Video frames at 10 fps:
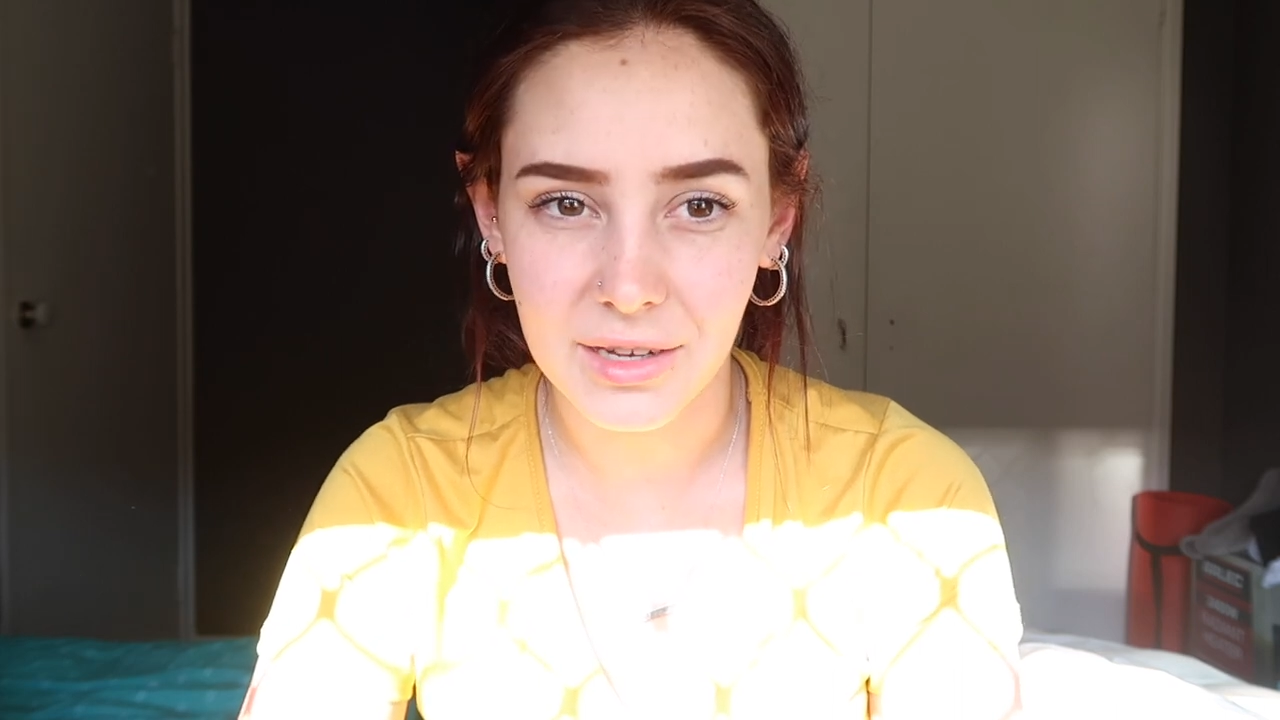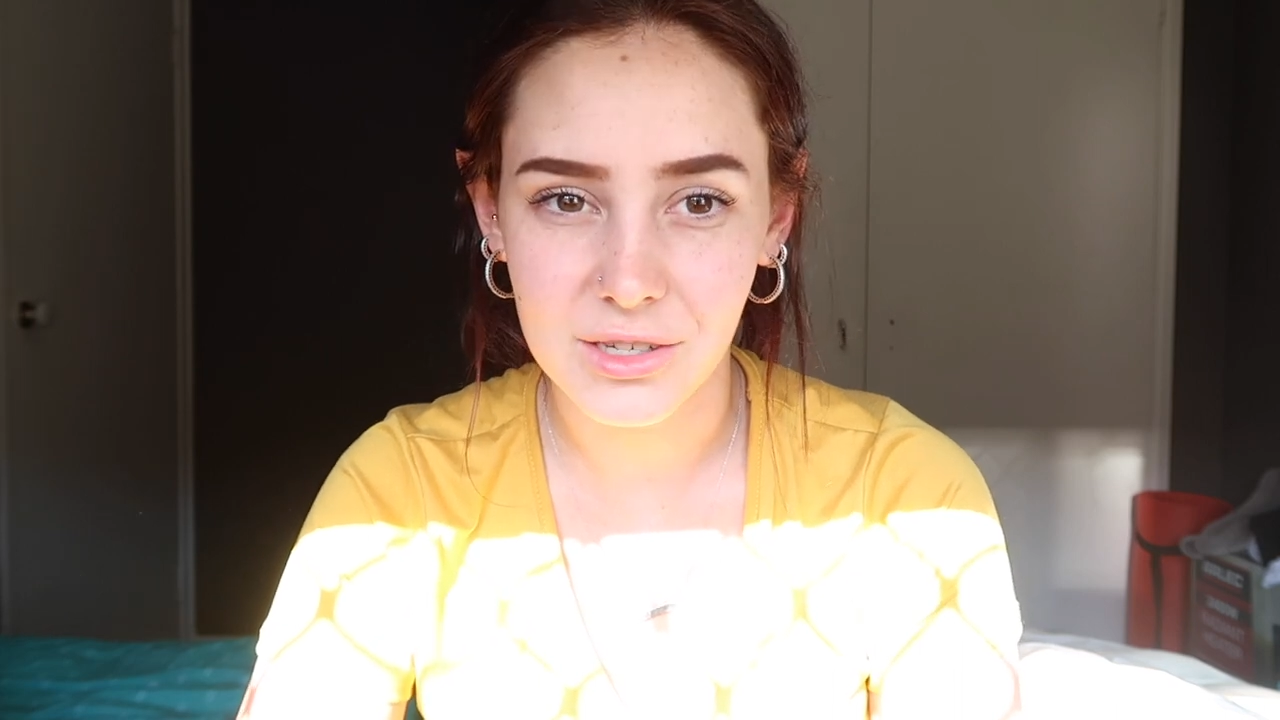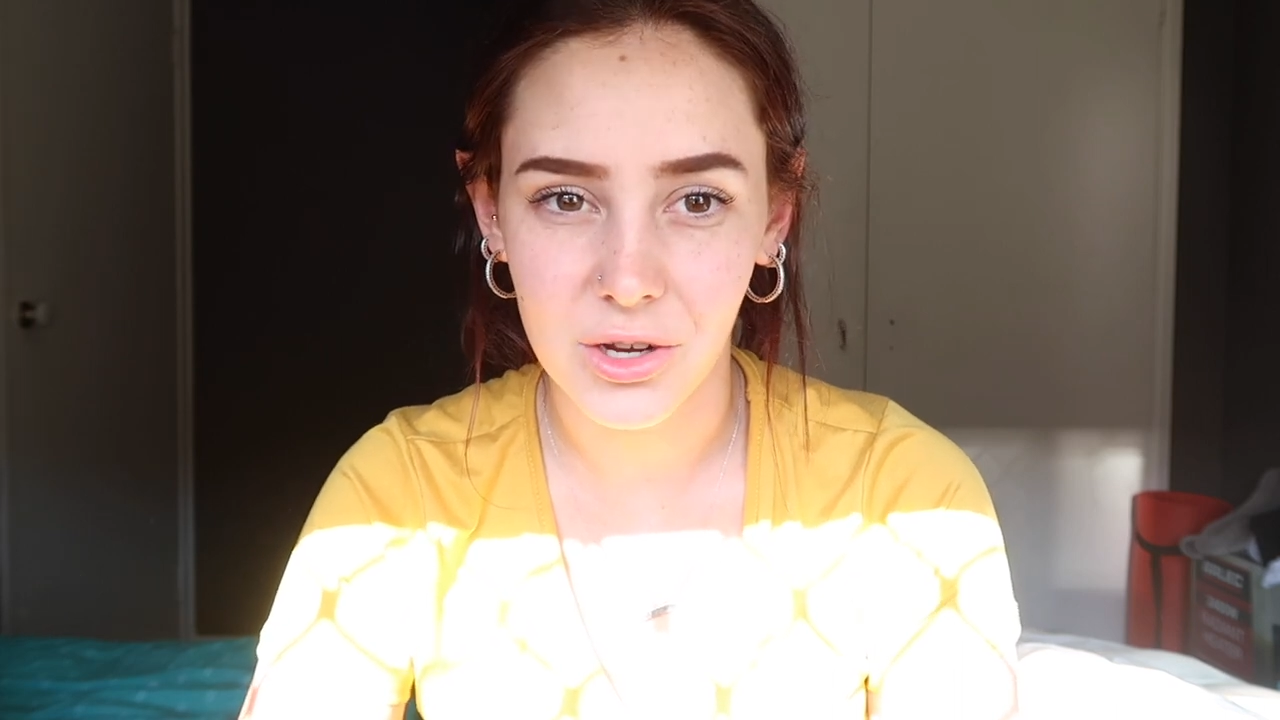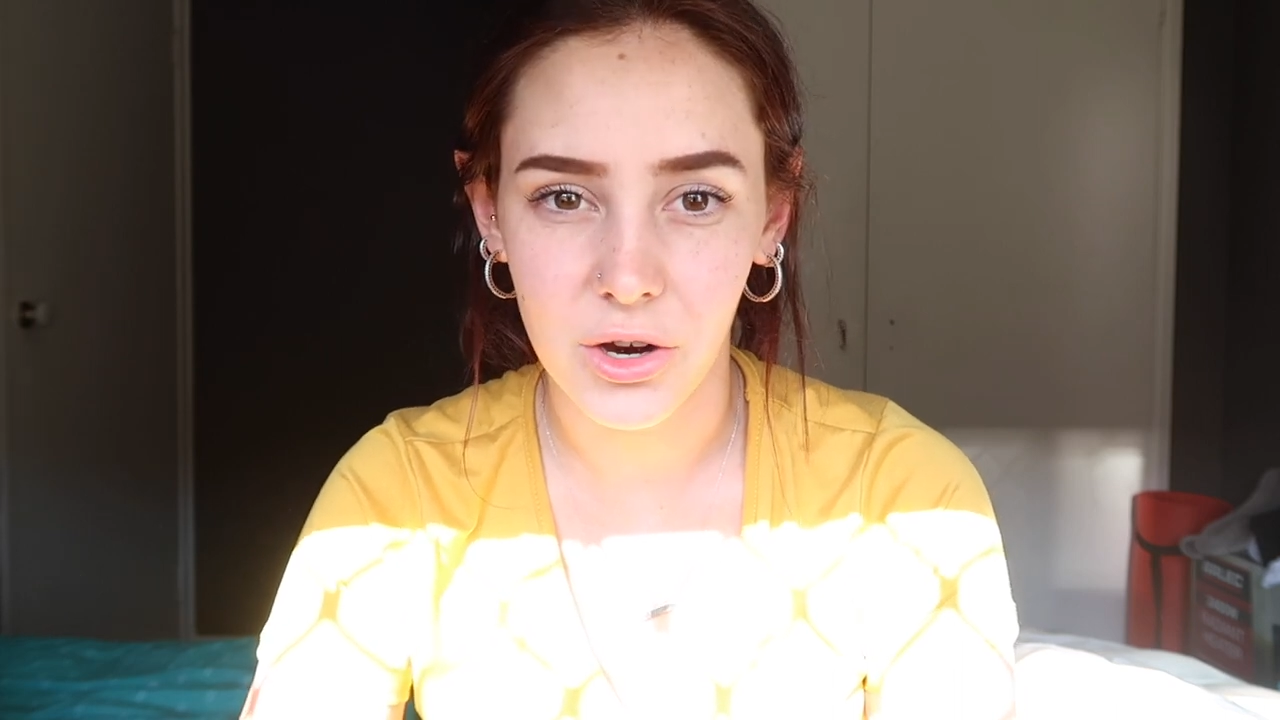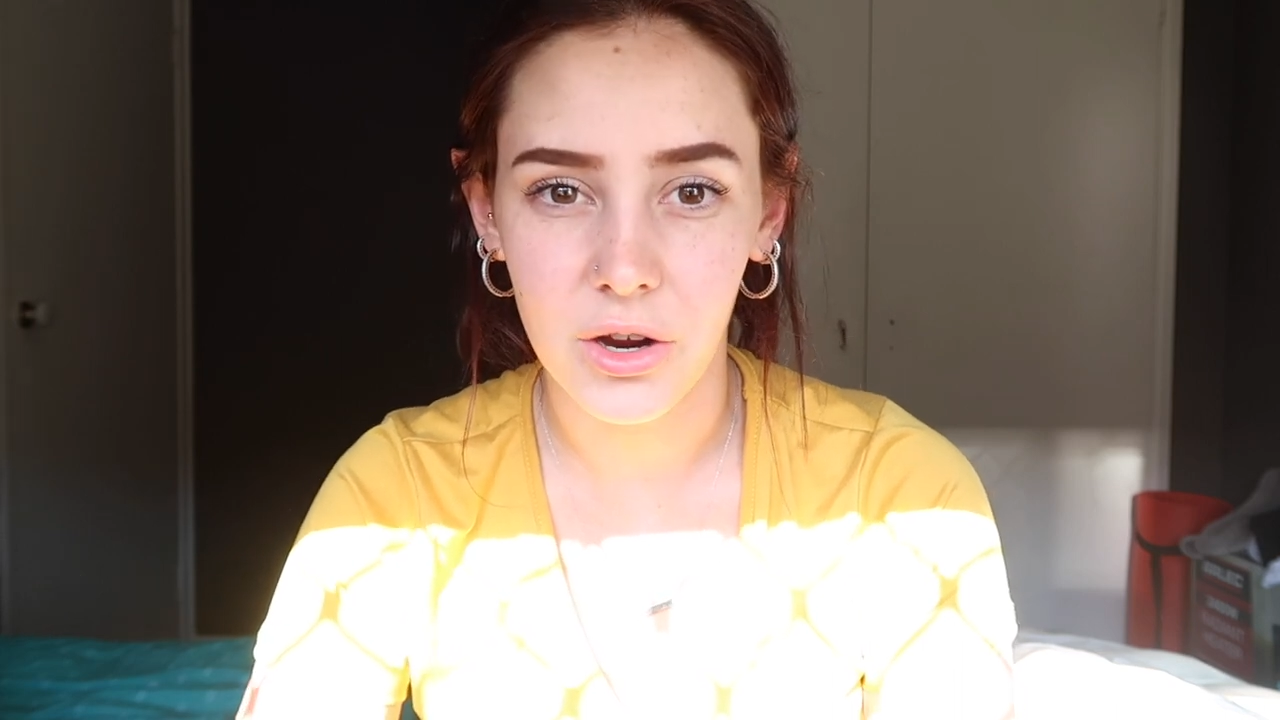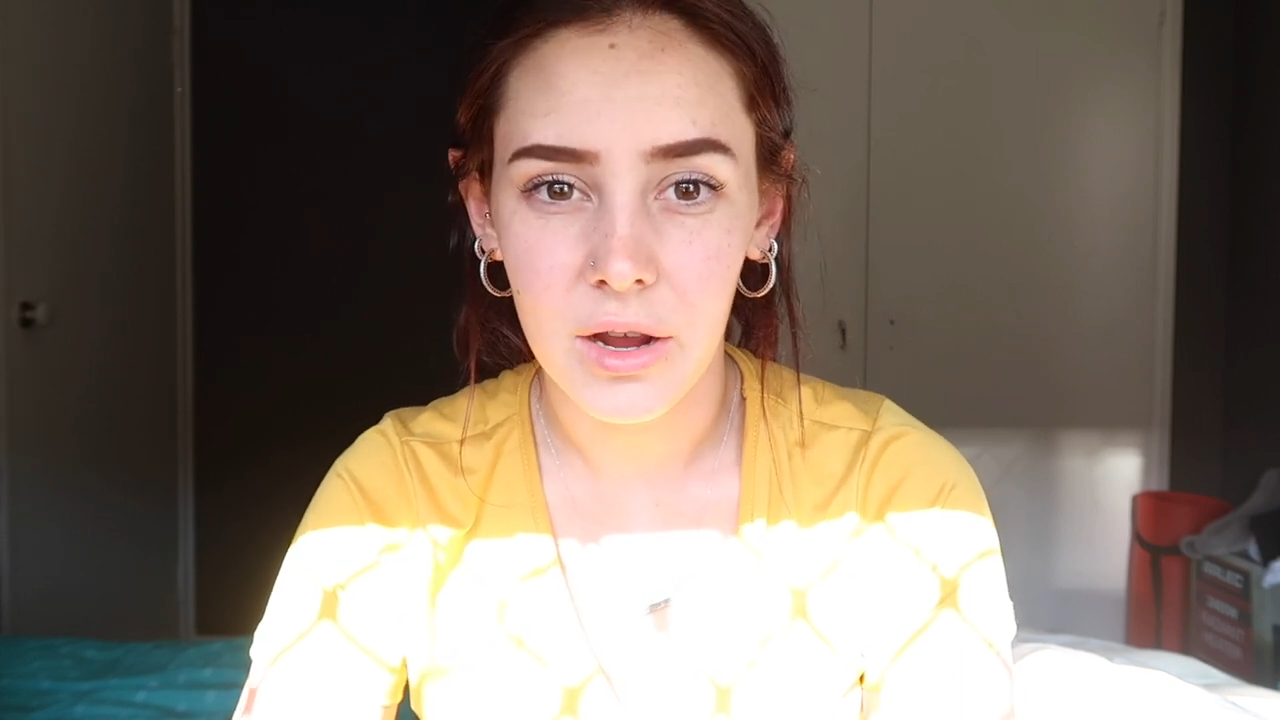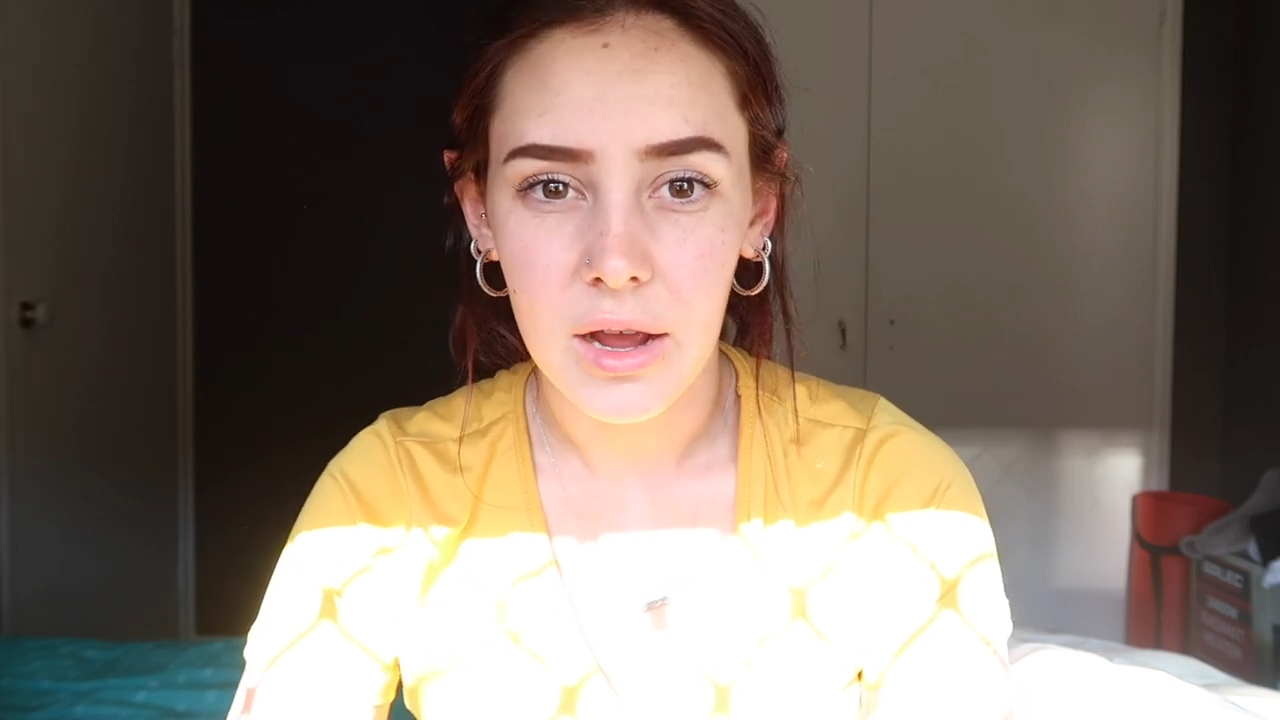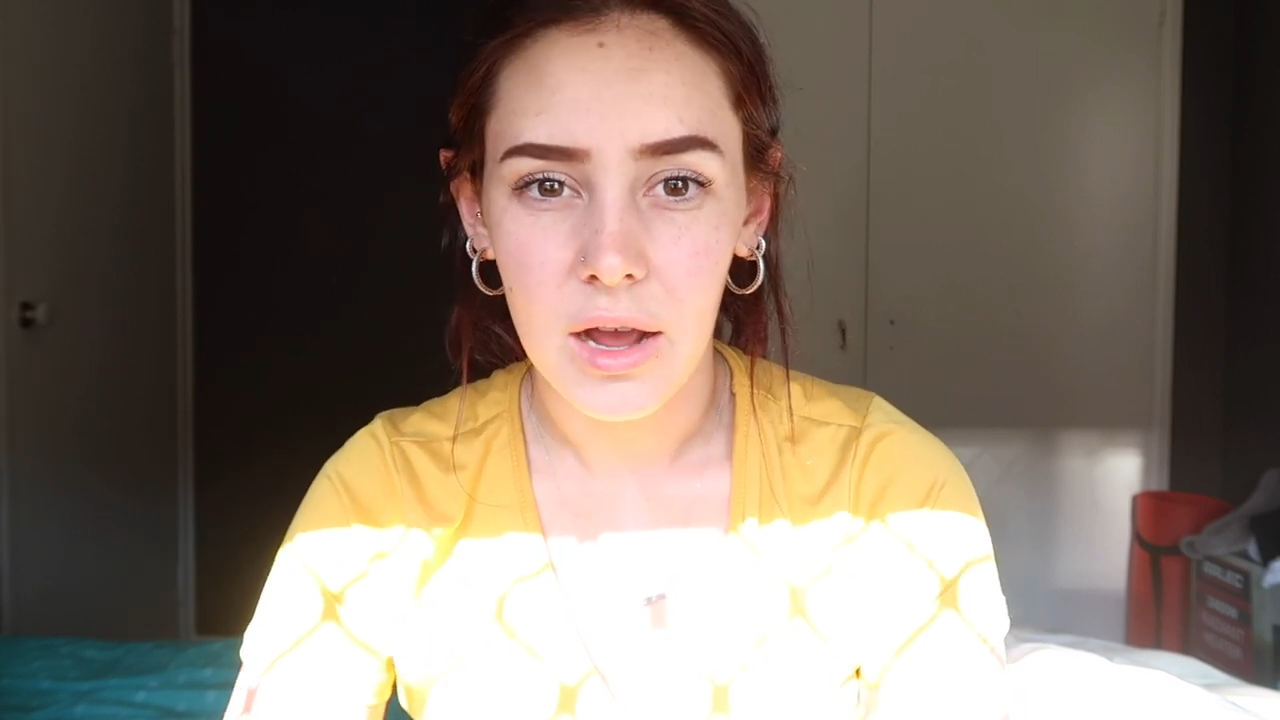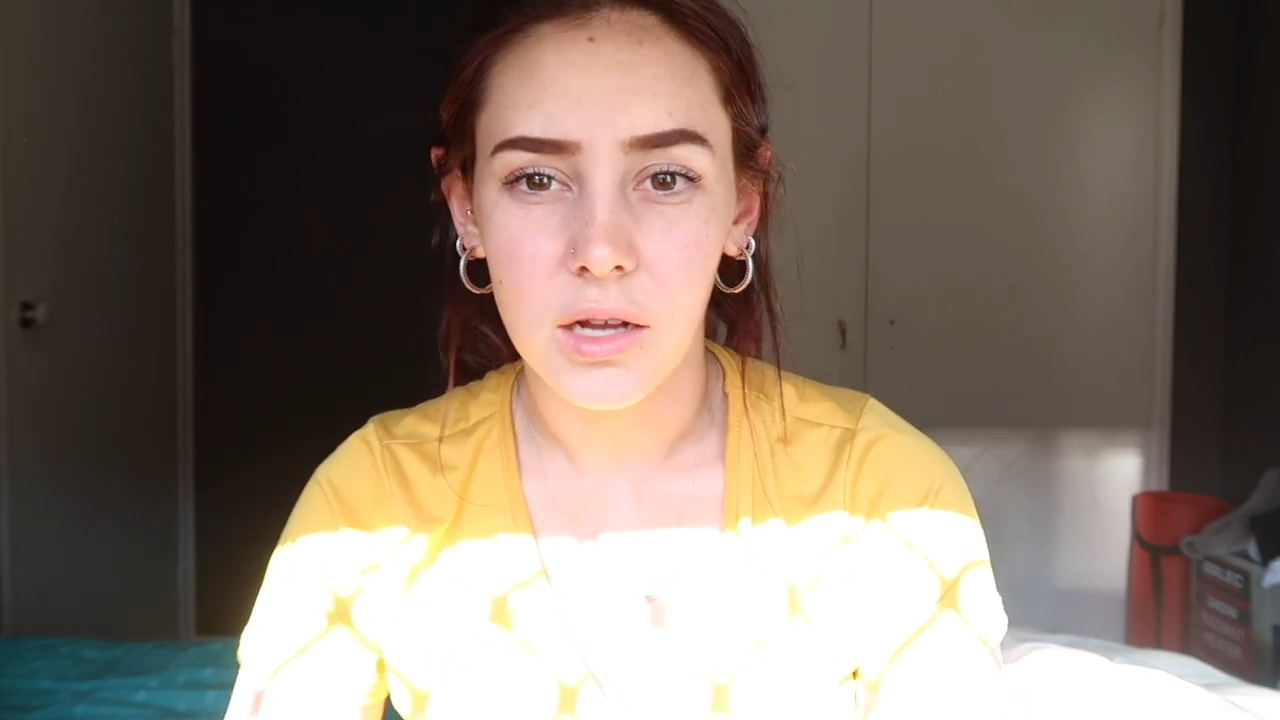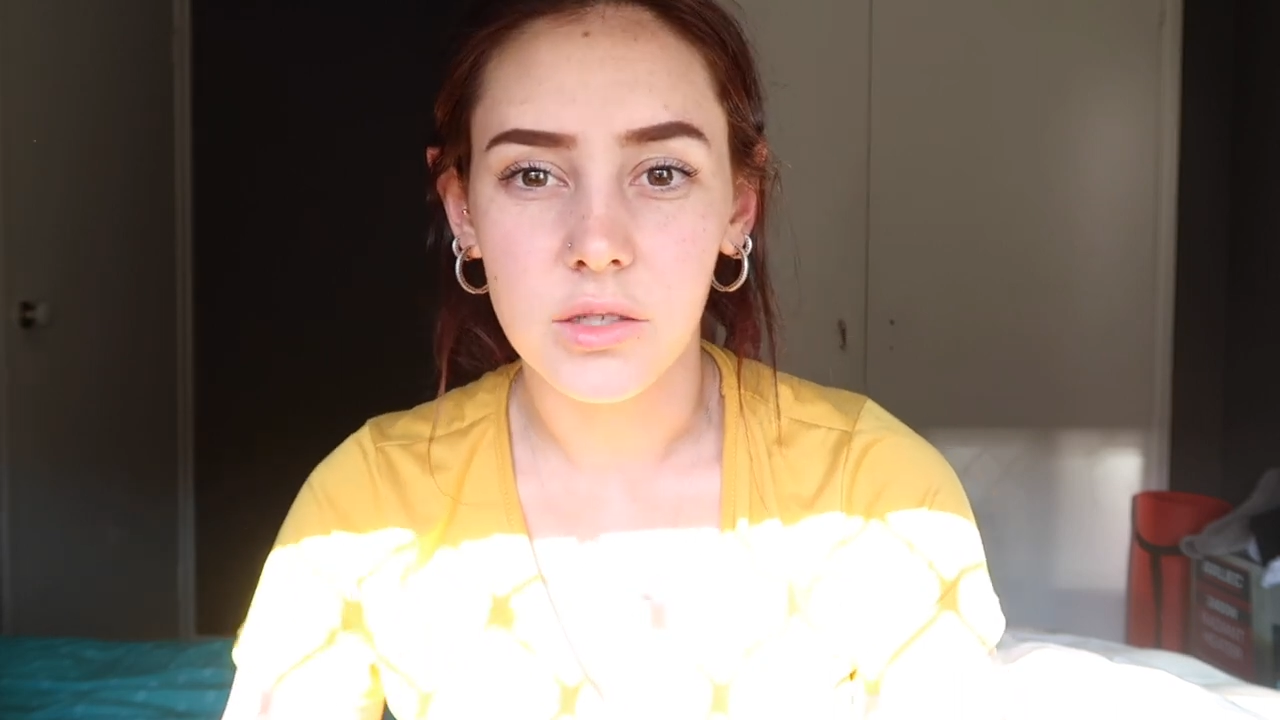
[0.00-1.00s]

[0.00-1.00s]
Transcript: So I